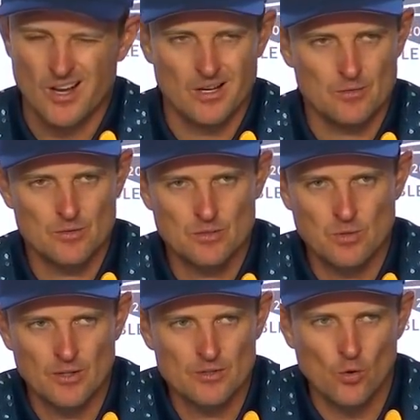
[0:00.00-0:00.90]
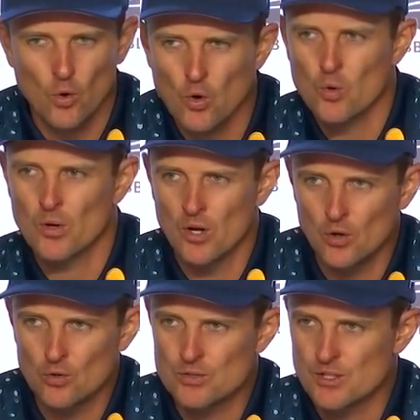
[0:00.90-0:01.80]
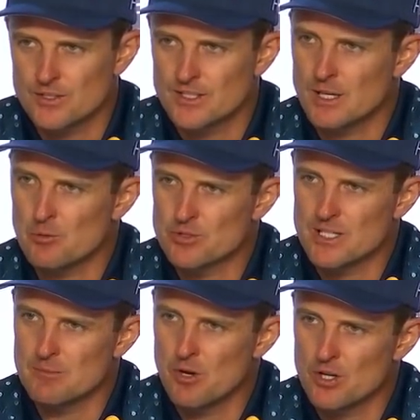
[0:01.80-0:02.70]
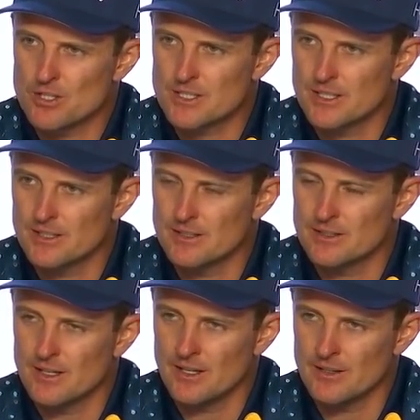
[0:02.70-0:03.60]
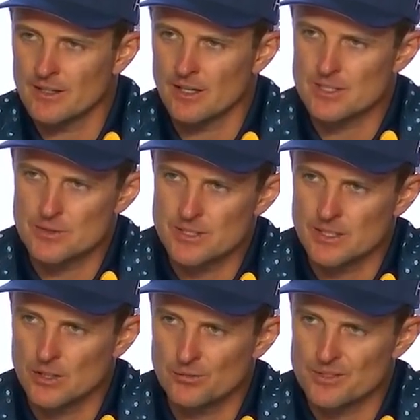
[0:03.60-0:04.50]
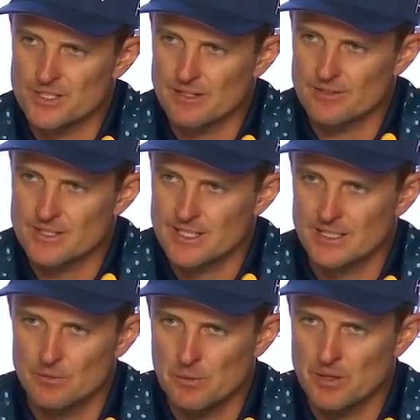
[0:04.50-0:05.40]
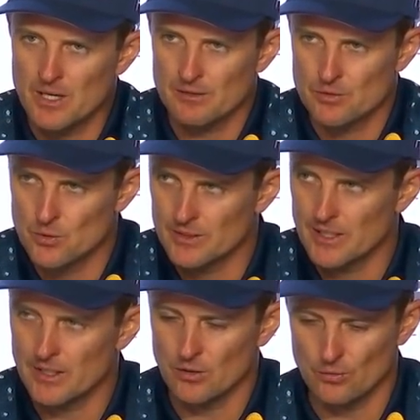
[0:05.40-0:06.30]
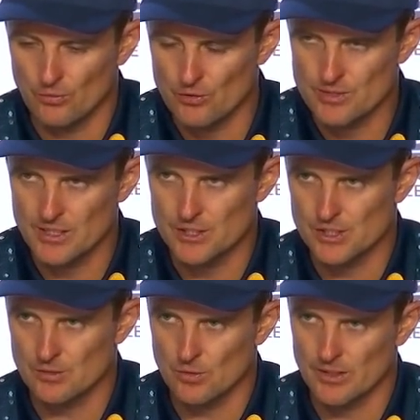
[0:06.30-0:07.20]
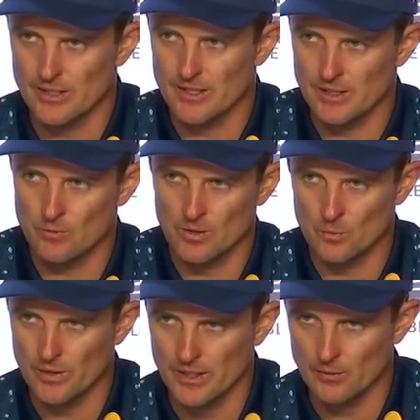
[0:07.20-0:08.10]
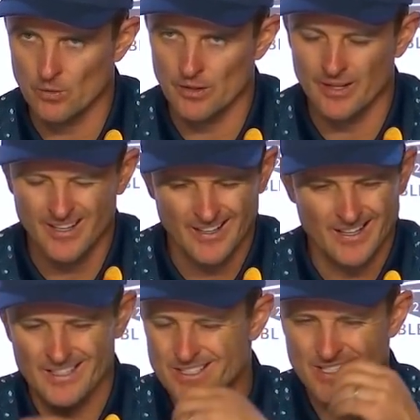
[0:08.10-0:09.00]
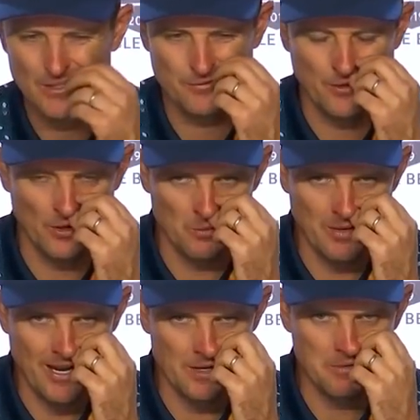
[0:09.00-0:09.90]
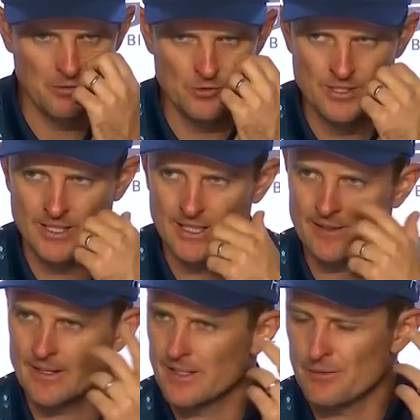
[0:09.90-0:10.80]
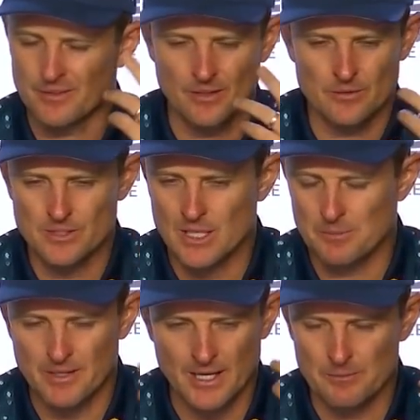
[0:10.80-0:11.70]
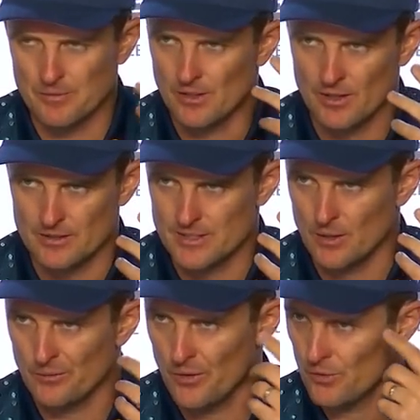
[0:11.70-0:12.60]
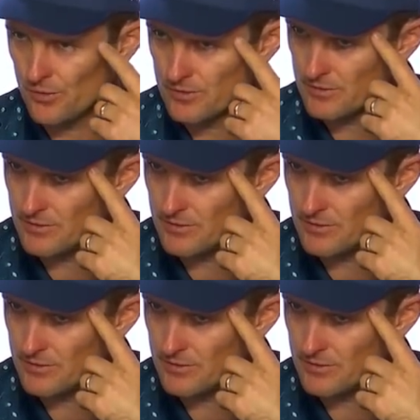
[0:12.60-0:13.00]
It was just one of those awkward holes. You know, it's a double tee box, and the guys were teeing off on 17, and we were kind of doing that little rotation where they'd hit one, we'd hit one. I just kind of felt a little bit out of my routine, and there definitely, you know, there was a couple of camera, you know, like cell phone.